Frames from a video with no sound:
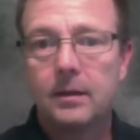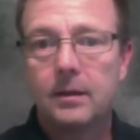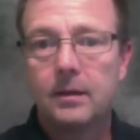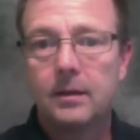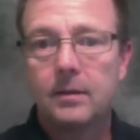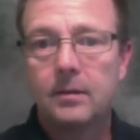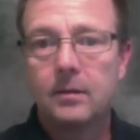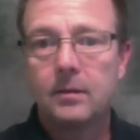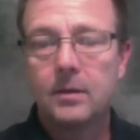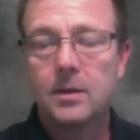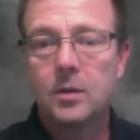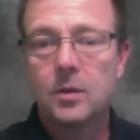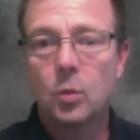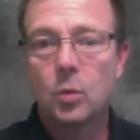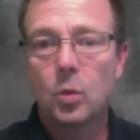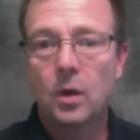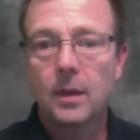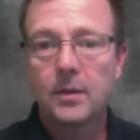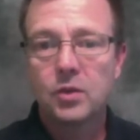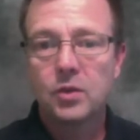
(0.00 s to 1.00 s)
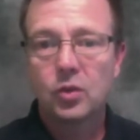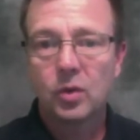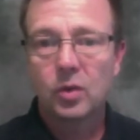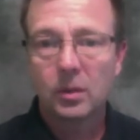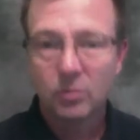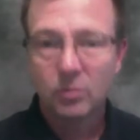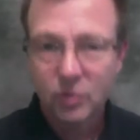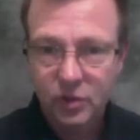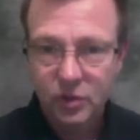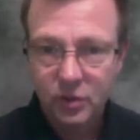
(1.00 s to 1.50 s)
one of the
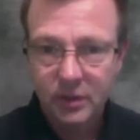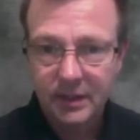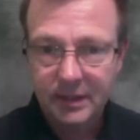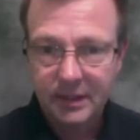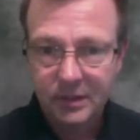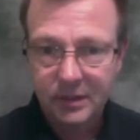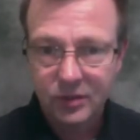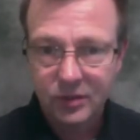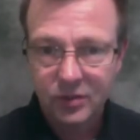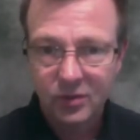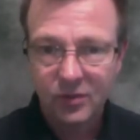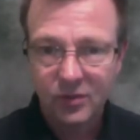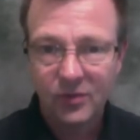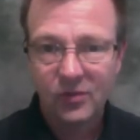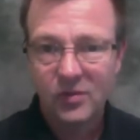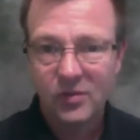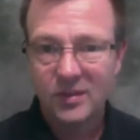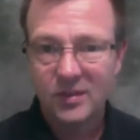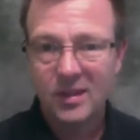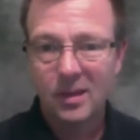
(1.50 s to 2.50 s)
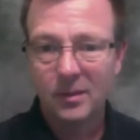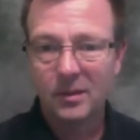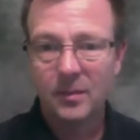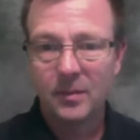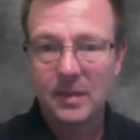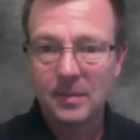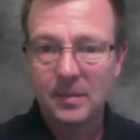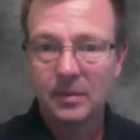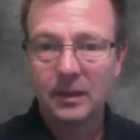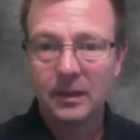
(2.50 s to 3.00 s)
troubleshooting issues is just helping the
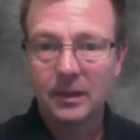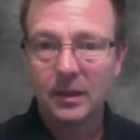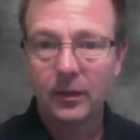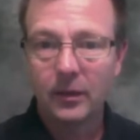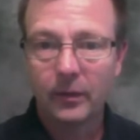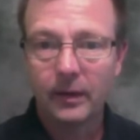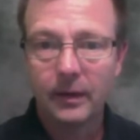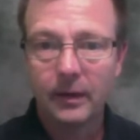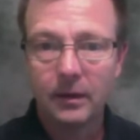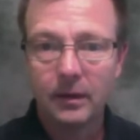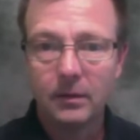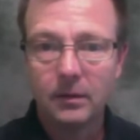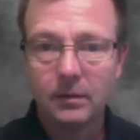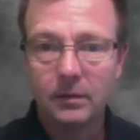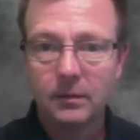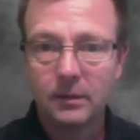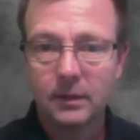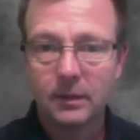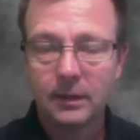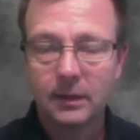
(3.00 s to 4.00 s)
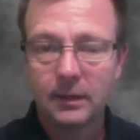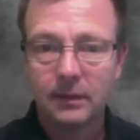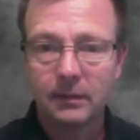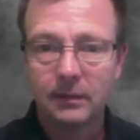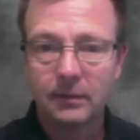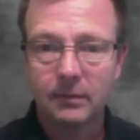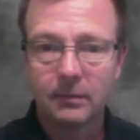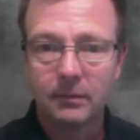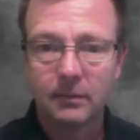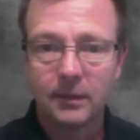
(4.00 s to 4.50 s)
people on the other end
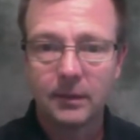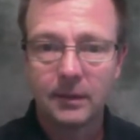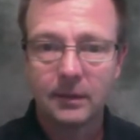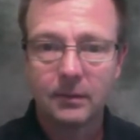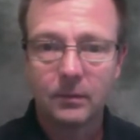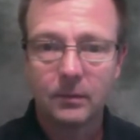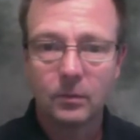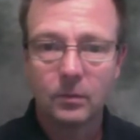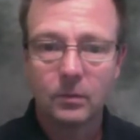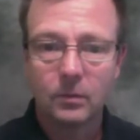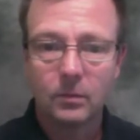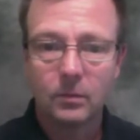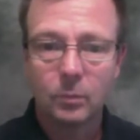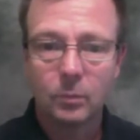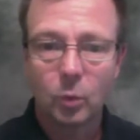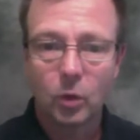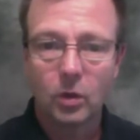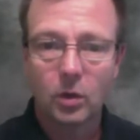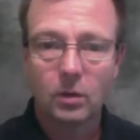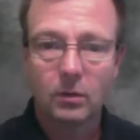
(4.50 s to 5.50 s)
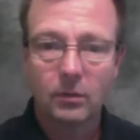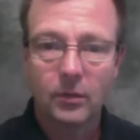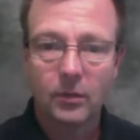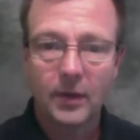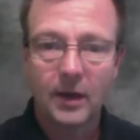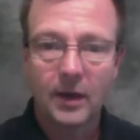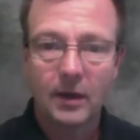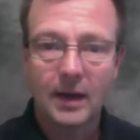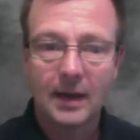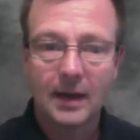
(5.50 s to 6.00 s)
work
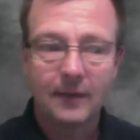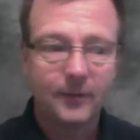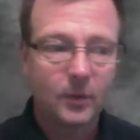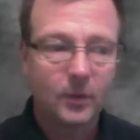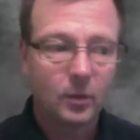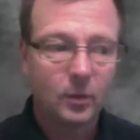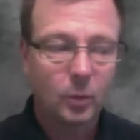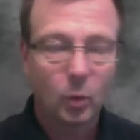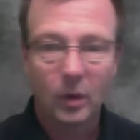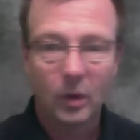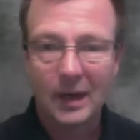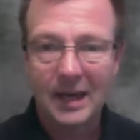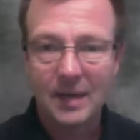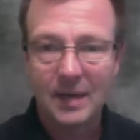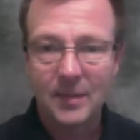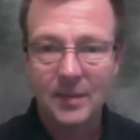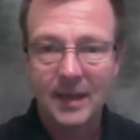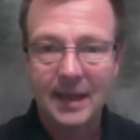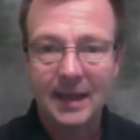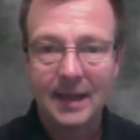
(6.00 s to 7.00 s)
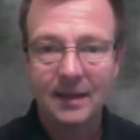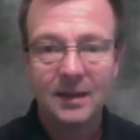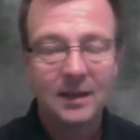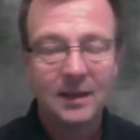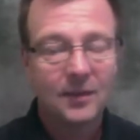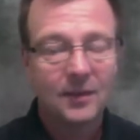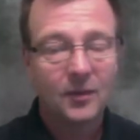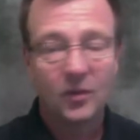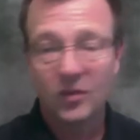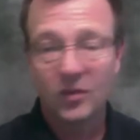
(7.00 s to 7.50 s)
their iPhone or iPad.
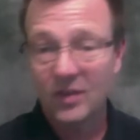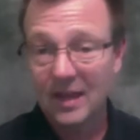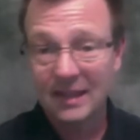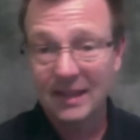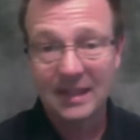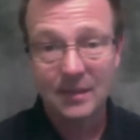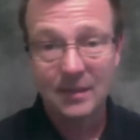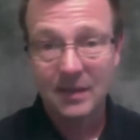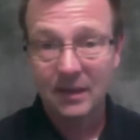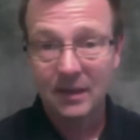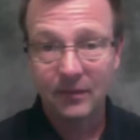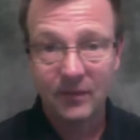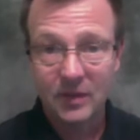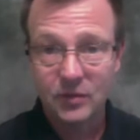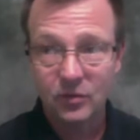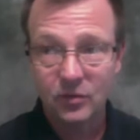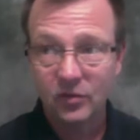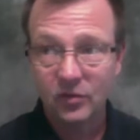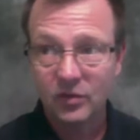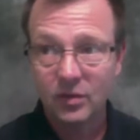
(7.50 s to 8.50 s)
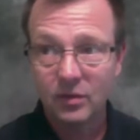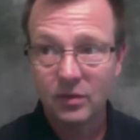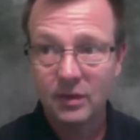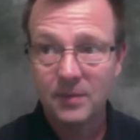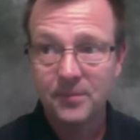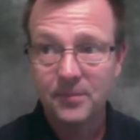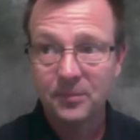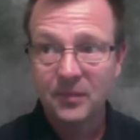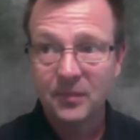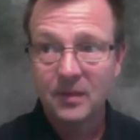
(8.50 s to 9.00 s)
There's not that many features to
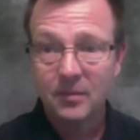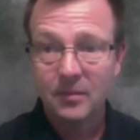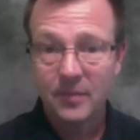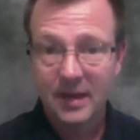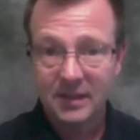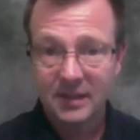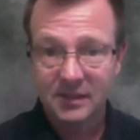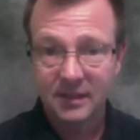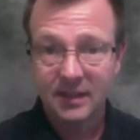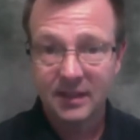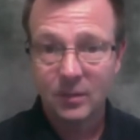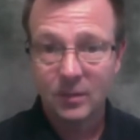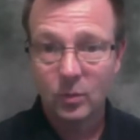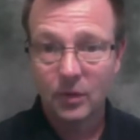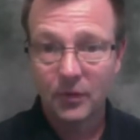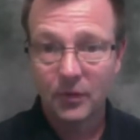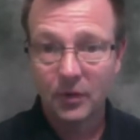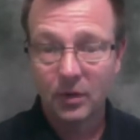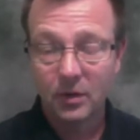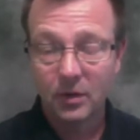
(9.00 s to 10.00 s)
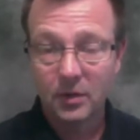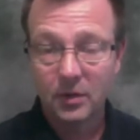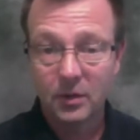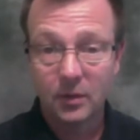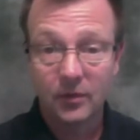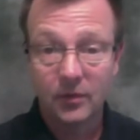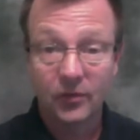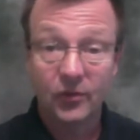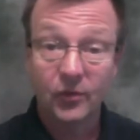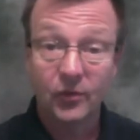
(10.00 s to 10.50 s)
it. Basically, what they're going to do
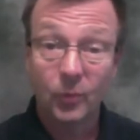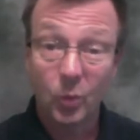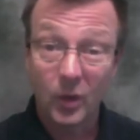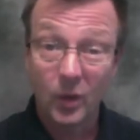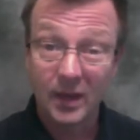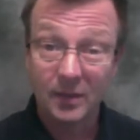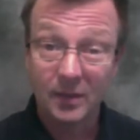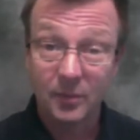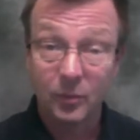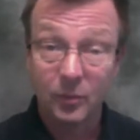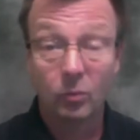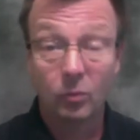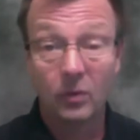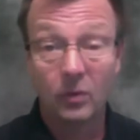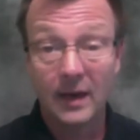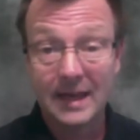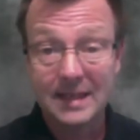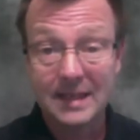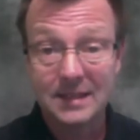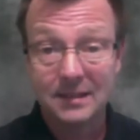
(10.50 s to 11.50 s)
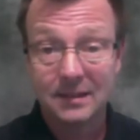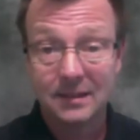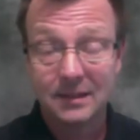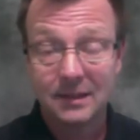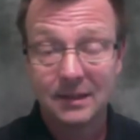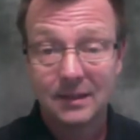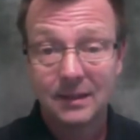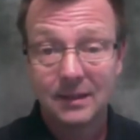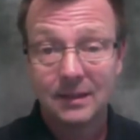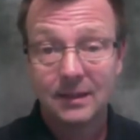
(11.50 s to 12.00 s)
is swipe right
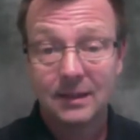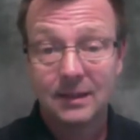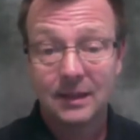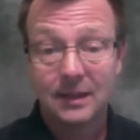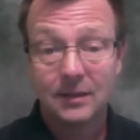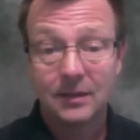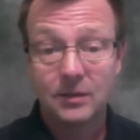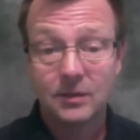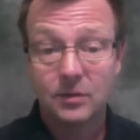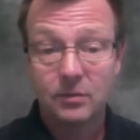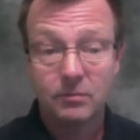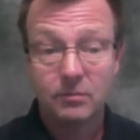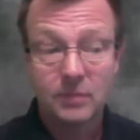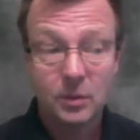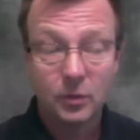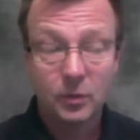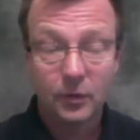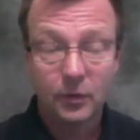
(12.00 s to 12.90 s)
to mute their